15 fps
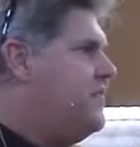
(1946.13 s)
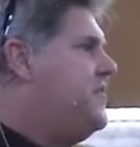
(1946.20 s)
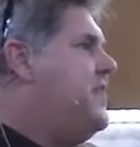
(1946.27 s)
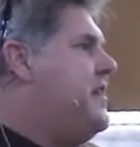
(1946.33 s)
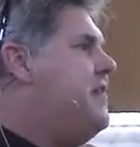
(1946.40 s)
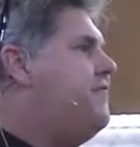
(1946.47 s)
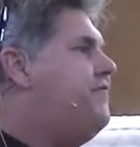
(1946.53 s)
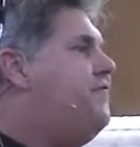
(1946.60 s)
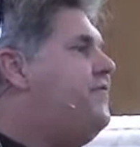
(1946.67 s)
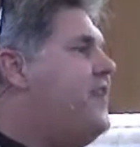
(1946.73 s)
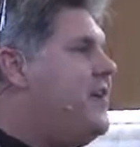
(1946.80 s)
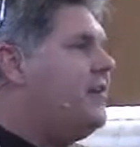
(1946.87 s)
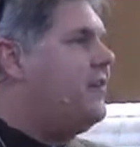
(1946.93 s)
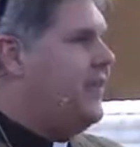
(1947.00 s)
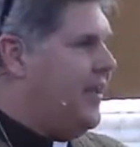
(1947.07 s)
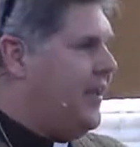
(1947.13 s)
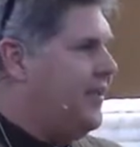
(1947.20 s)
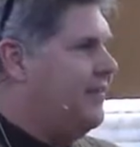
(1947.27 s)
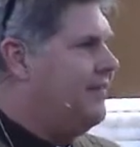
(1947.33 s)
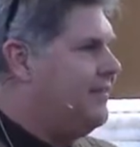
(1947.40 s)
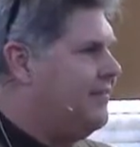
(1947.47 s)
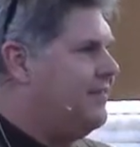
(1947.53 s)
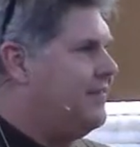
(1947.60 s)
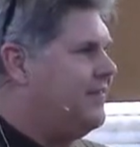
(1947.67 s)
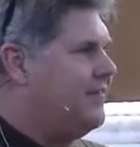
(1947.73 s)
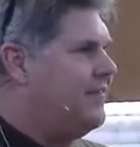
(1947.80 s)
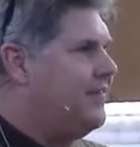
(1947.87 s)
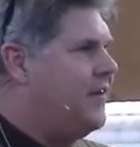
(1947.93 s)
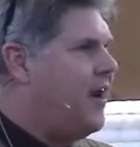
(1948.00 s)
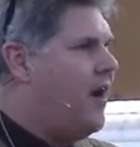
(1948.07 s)
the feeling
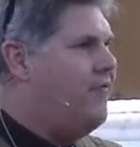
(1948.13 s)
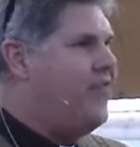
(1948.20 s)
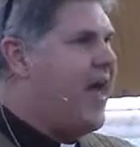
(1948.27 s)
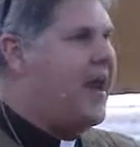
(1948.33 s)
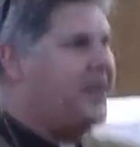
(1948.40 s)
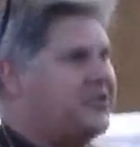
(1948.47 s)
of that